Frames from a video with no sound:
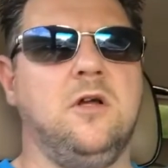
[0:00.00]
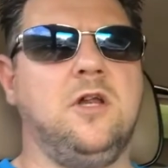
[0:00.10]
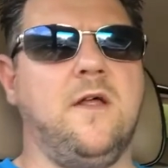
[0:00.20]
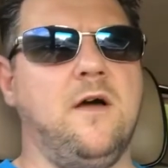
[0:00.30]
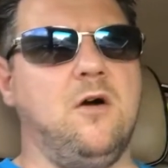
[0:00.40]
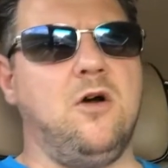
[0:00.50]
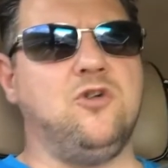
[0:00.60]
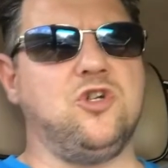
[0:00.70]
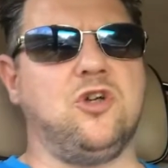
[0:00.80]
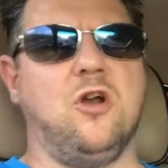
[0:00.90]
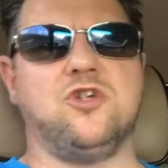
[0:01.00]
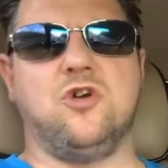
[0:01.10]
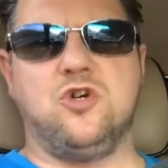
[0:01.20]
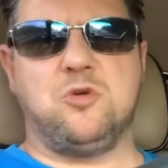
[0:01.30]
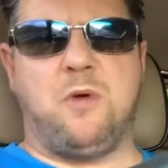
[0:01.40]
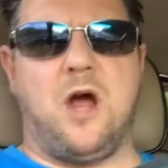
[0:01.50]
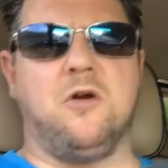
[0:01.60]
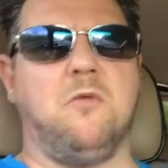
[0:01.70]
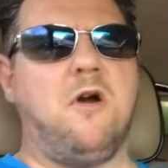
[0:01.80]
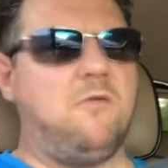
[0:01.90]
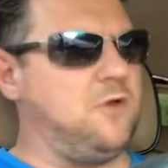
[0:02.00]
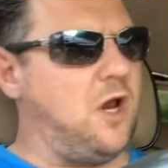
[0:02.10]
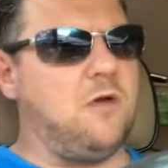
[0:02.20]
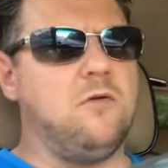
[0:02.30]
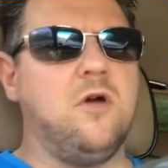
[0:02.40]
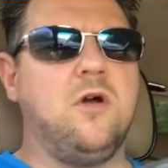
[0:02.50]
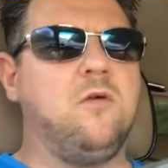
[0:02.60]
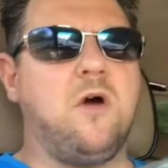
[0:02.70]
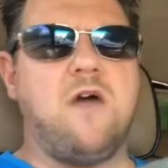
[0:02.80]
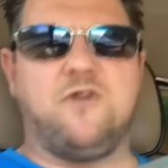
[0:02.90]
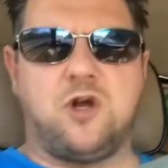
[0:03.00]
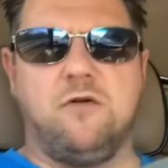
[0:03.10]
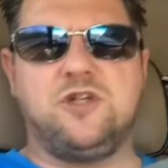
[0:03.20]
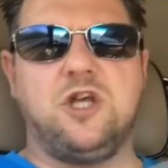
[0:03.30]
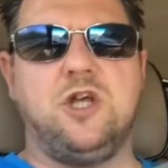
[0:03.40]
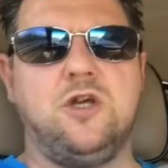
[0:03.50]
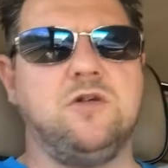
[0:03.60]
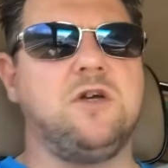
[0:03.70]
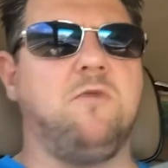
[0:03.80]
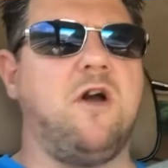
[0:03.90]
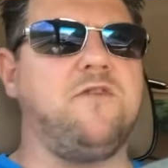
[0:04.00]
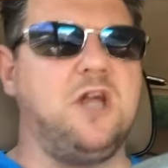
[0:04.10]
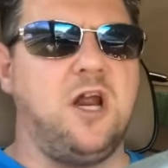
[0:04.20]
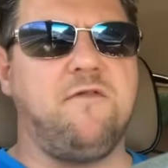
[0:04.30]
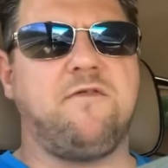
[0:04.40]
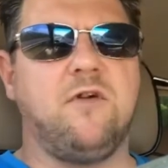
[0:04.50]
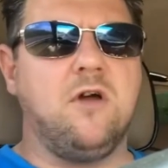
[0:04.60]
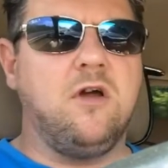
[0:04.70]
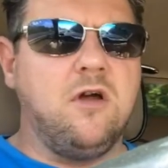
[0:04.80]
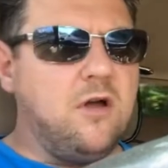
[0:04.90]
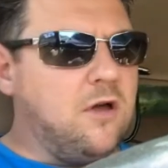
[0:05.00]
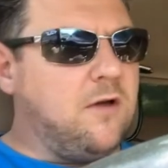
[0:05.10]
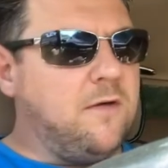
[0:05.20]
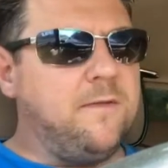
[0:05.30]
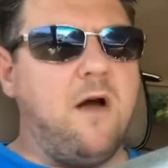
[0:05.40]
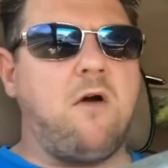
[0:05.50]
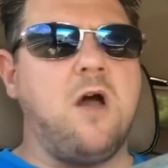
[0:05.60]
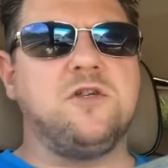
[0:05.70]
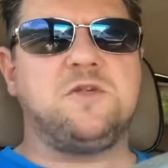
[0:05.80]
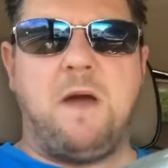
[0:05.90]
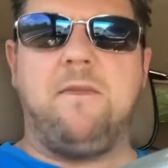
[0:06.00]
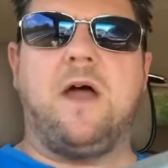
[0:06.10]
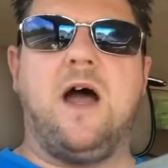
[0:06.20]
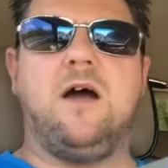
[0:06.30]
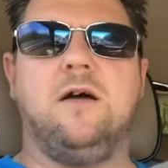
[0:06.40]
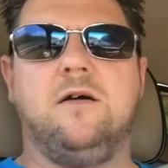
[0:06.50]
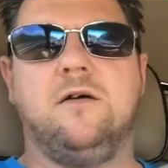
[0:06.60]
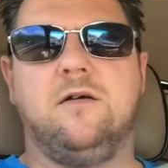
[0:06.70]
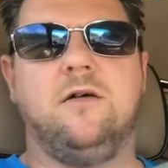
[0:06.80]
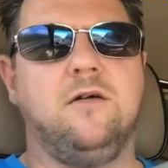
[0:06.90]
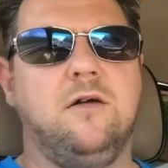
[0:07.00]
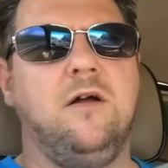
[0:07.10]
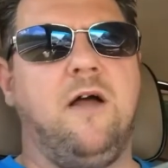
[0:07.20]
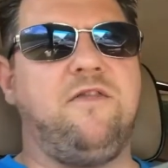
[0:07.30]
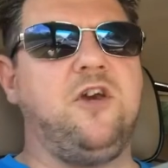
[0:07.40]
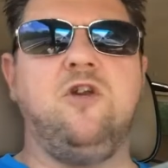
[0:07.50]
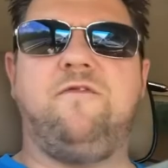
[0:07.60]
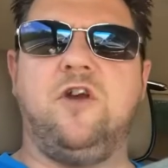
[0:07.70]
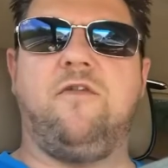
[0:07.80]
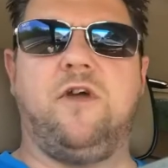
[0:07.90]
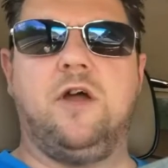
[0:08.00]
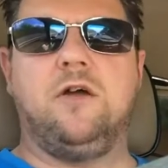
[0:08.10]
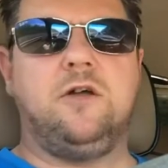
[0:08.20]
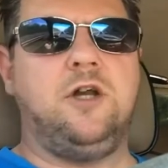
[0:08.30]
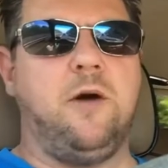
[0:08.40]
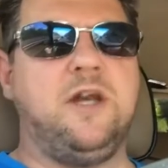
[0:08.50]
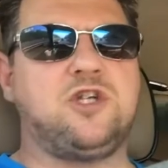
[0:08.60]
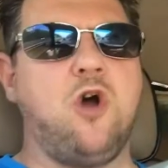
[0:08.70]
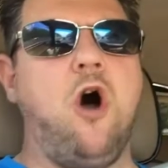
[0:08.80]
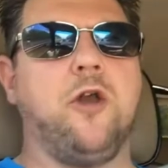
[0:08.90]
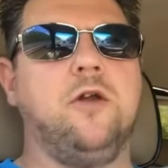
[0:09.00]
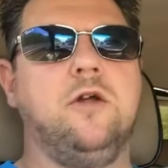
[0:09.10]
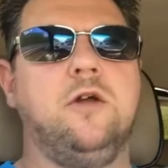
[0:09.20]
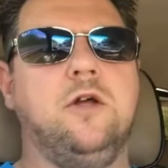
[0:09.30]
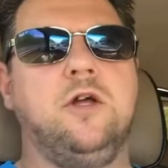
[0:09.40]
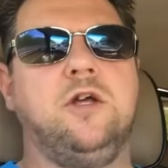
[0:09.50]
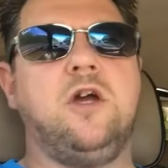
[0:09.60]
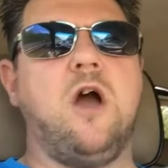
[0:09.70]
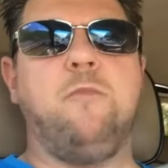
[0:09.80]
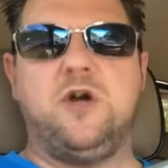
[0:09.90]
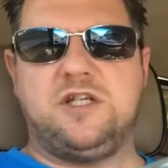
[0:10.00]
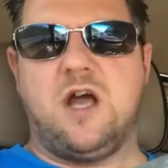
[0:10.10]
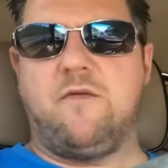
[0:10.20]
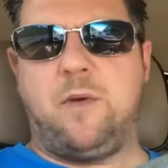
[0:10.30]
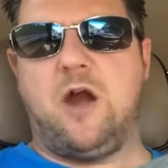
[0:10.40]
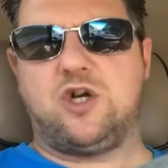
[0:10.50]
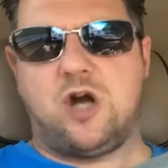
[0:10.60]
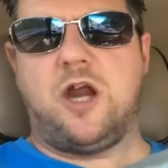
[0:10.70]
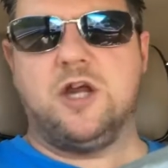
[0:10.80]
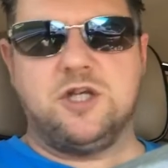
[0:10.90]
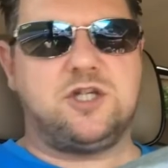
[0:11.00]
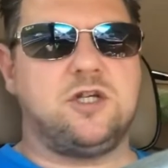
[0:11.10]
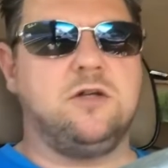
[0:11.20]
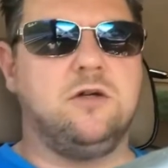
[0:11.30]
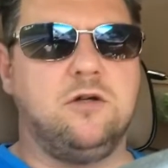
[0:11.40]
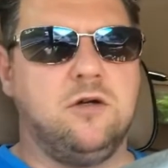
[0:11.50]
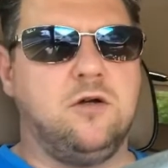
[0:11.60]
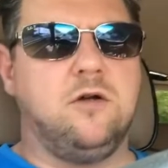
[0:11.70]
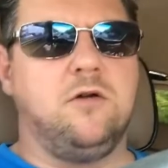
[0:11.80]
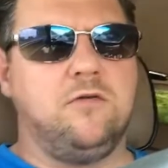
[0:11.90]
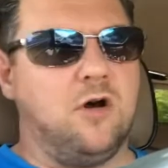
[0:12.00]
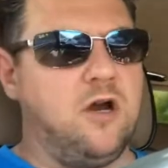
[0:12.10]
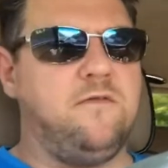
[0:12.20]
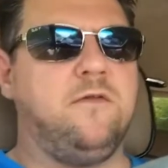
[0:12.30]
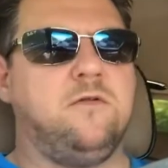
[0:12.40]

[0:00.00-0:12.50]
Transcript: You know, $100 or £100 or, you know, whatever currency you're using wherever you live. They'll go and spend that and think nothing of it, you know, and it's gone. You go and buy yourself a pair of trainers, right?